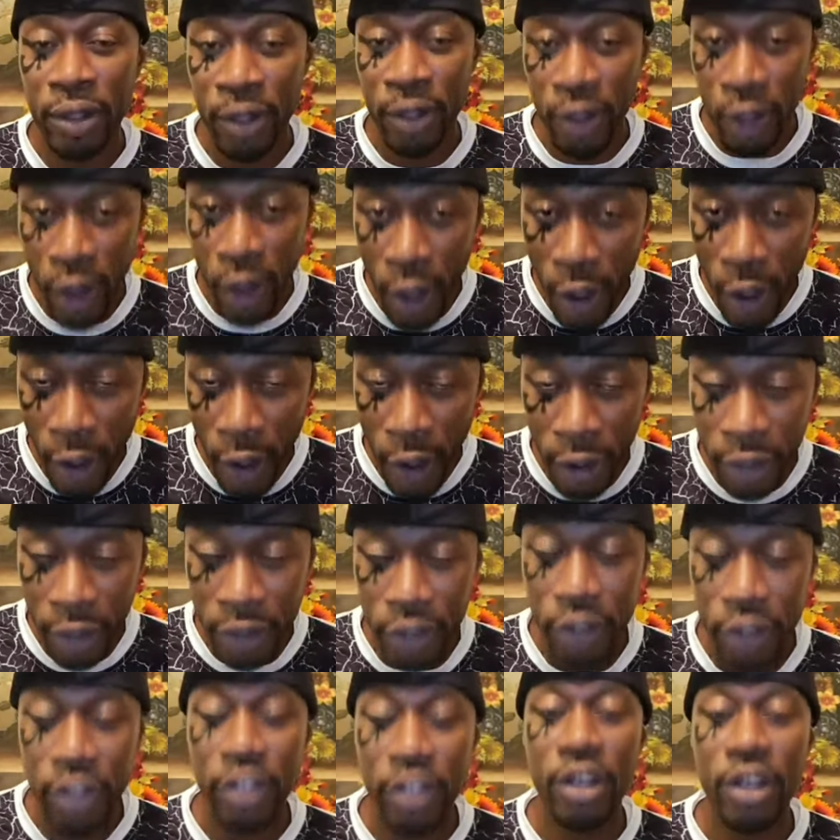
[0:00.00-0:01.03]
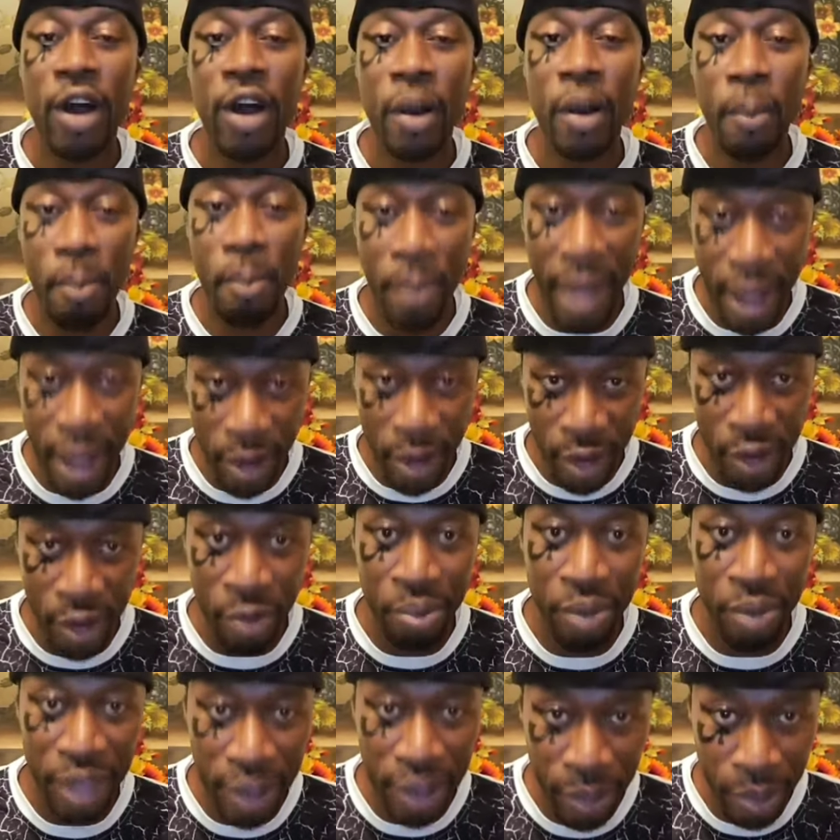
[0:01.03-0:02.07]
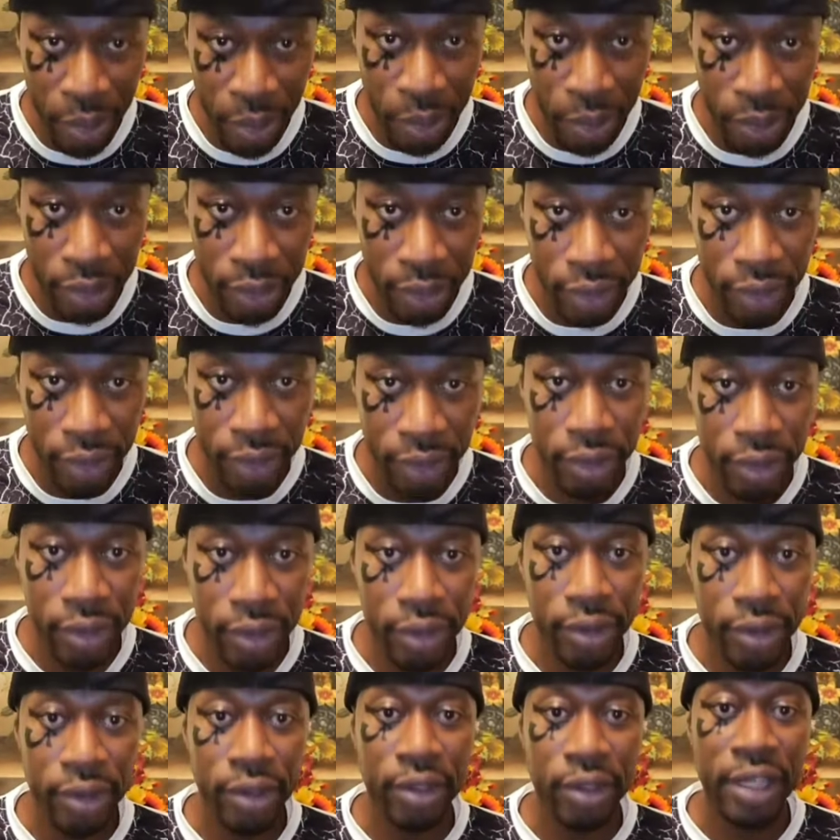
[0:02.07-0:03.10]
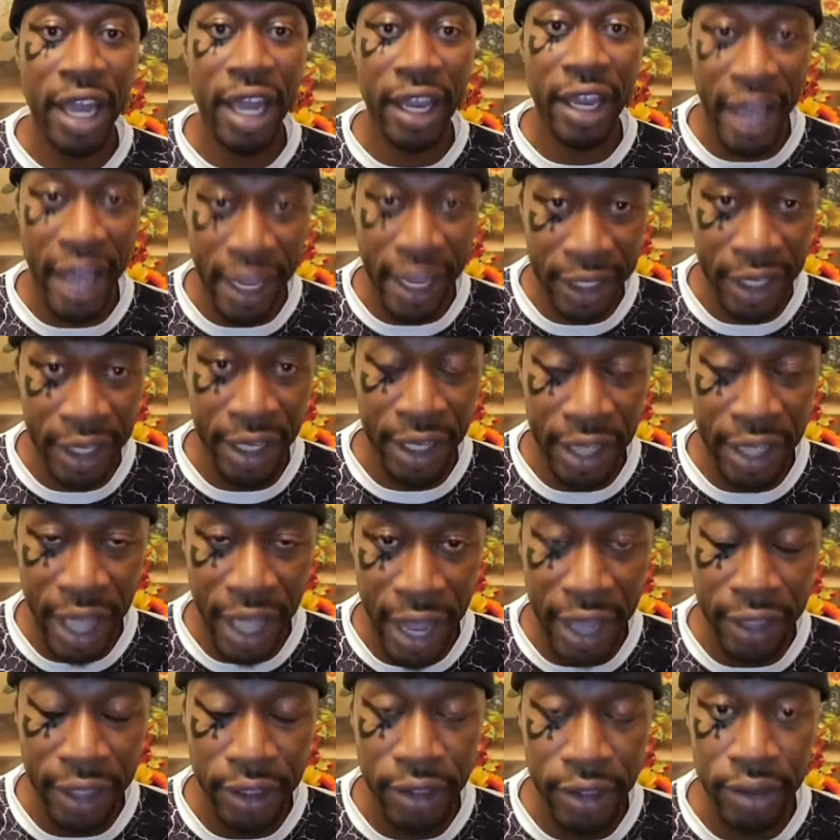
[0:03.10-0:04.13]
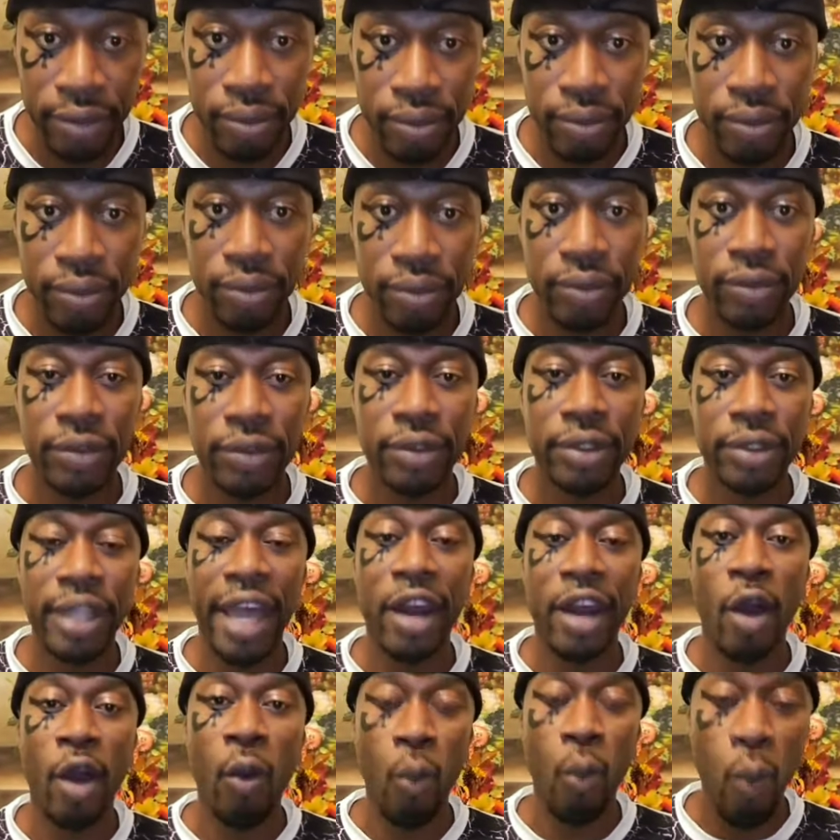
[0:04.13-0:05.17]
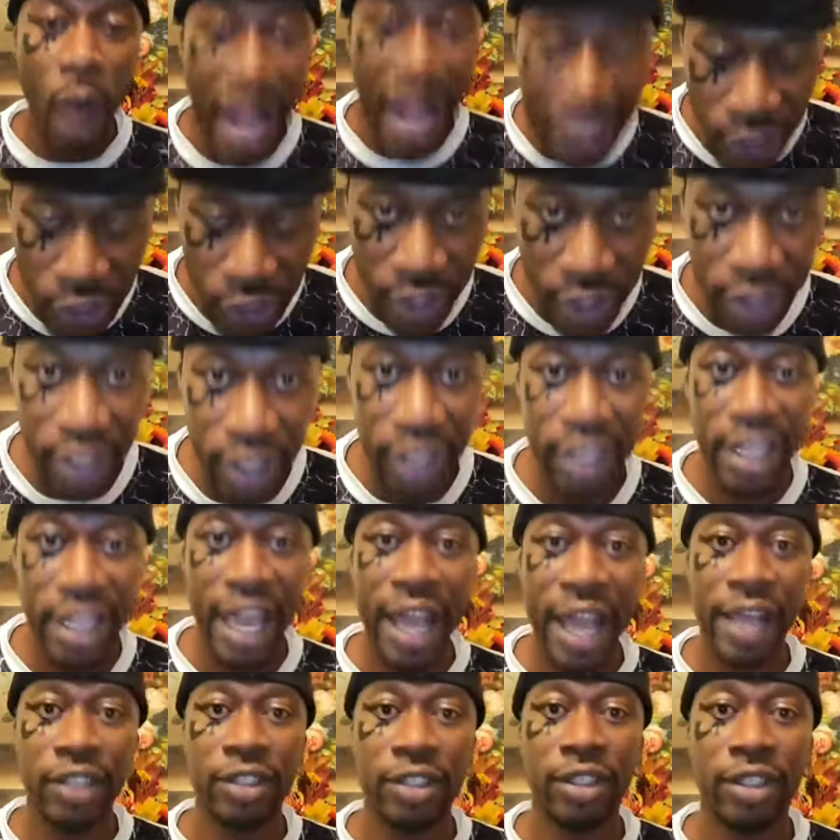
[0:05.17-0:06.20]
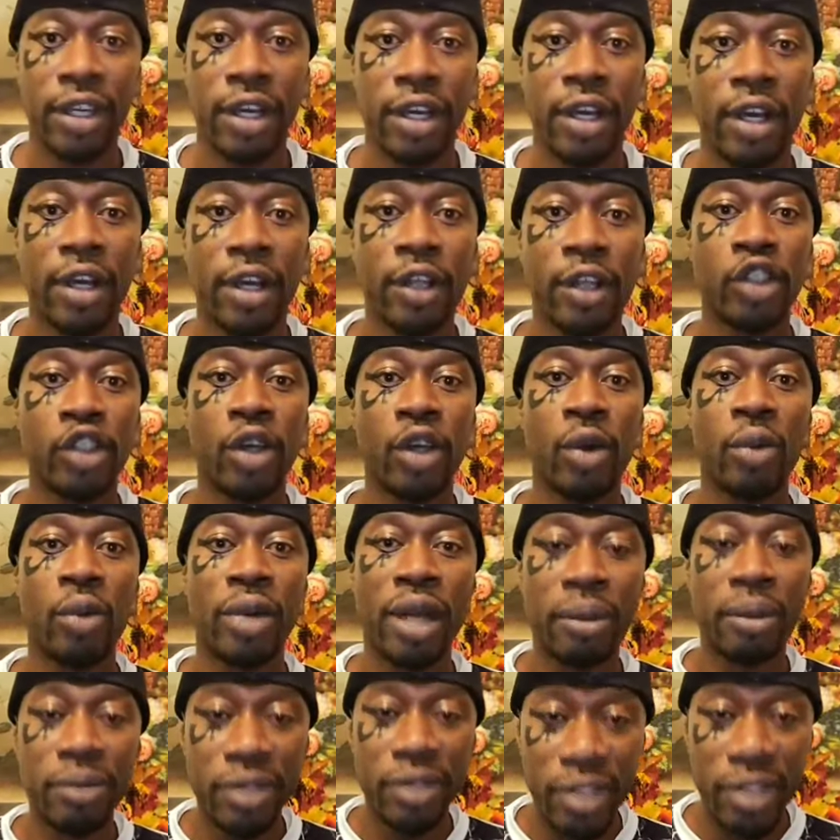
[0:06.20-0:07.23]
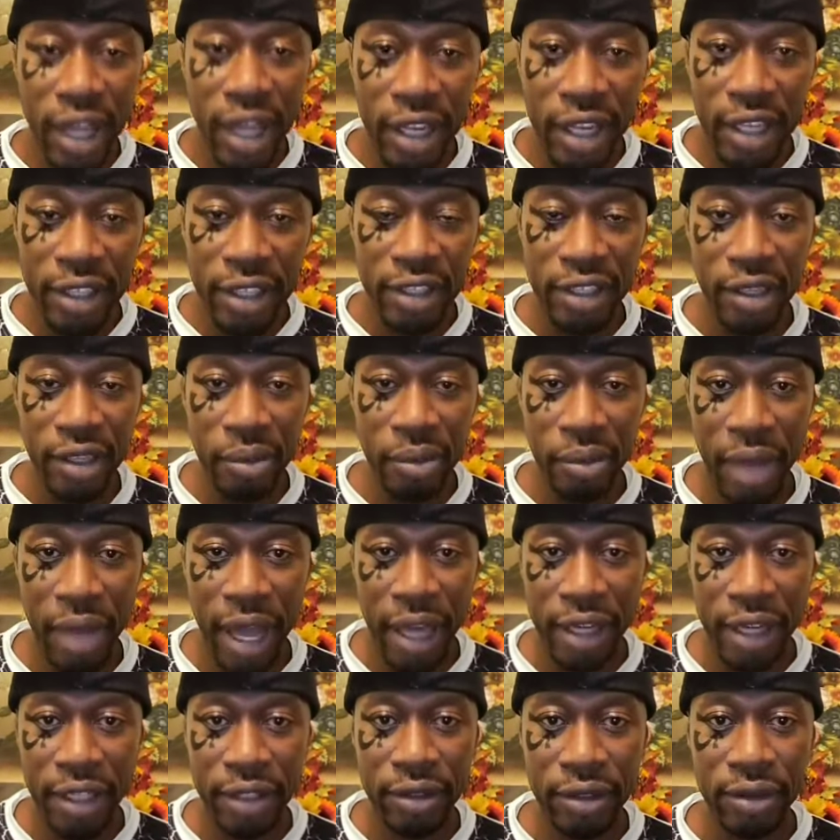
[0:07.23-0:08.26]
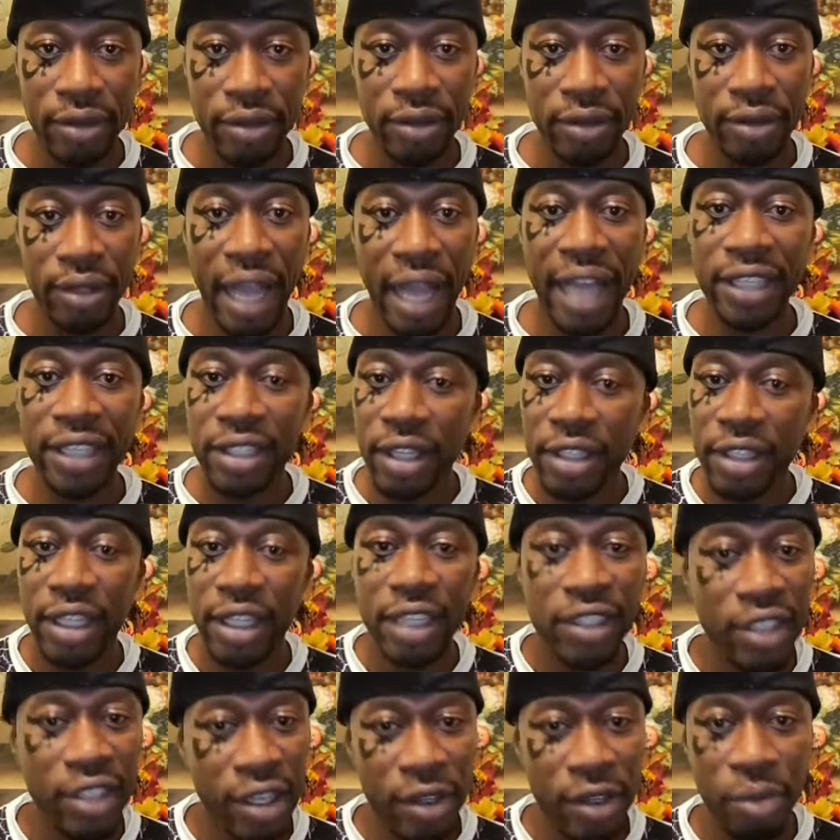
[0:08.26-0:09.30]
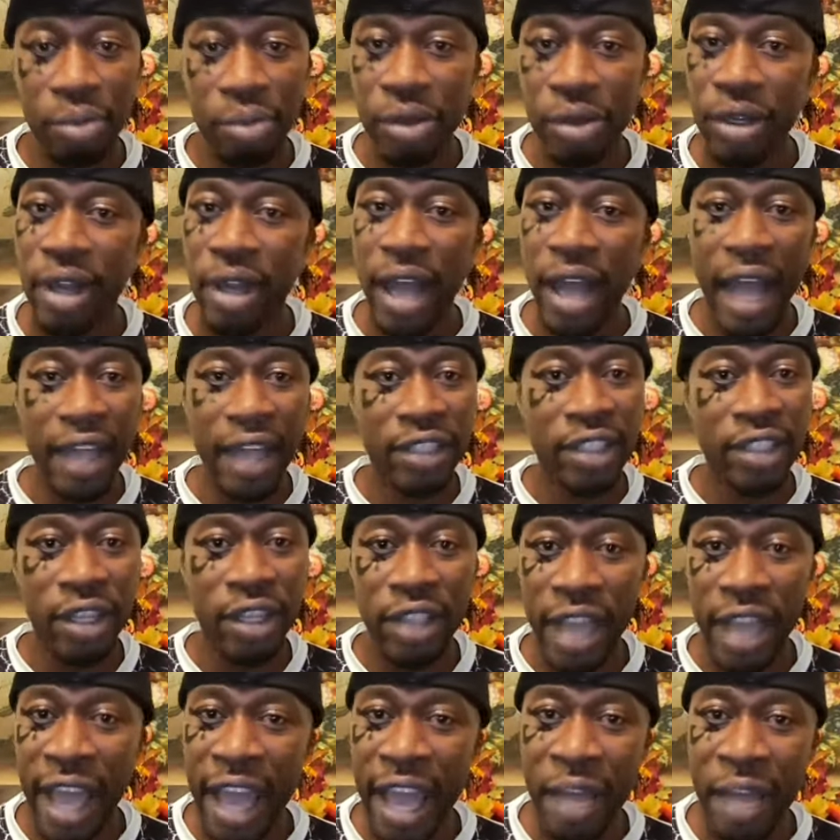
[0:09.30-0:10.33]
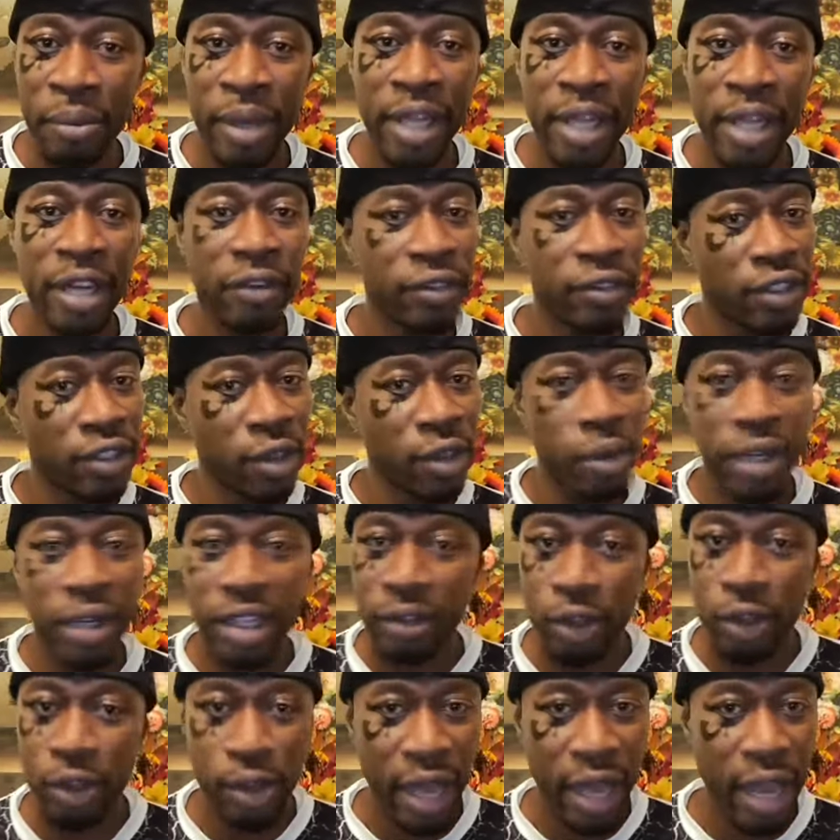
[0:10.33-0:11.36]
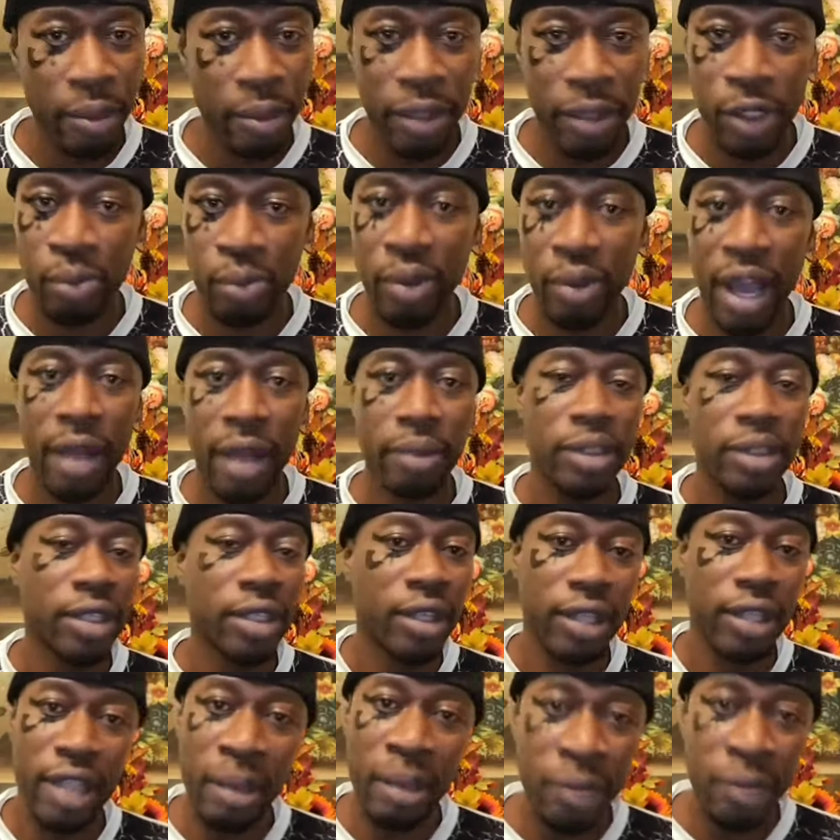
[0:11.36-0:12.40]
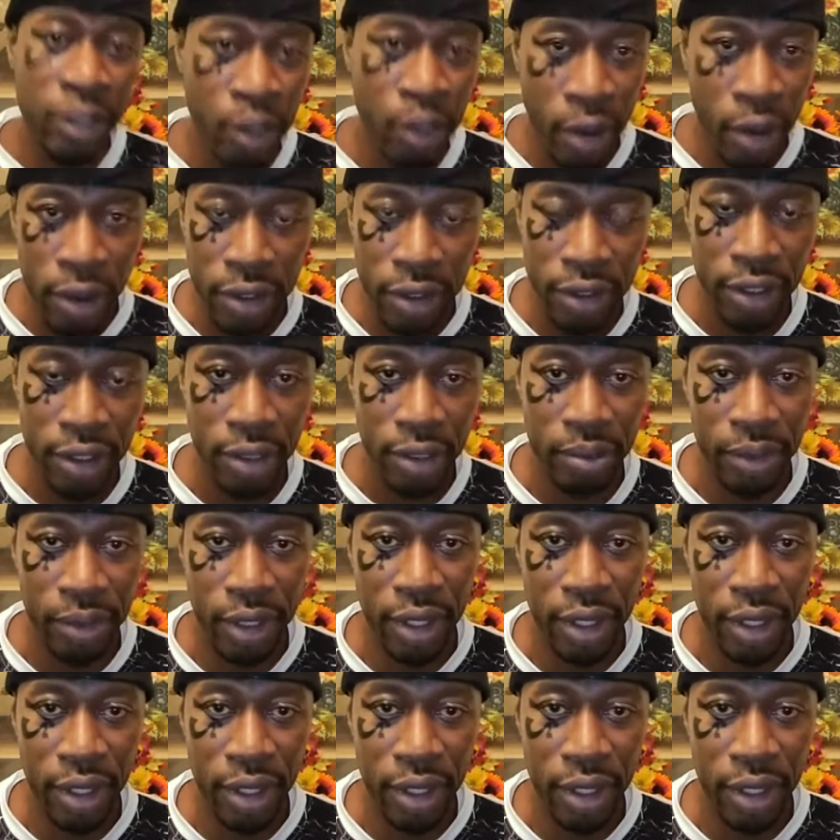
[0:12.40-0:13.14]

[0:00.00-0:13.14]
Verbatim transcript: large amount of people that got the class that are watching the class. So when I'm telling somebody, I because I tell the I tell the admin if someone gives you that much problems, let me talk to them.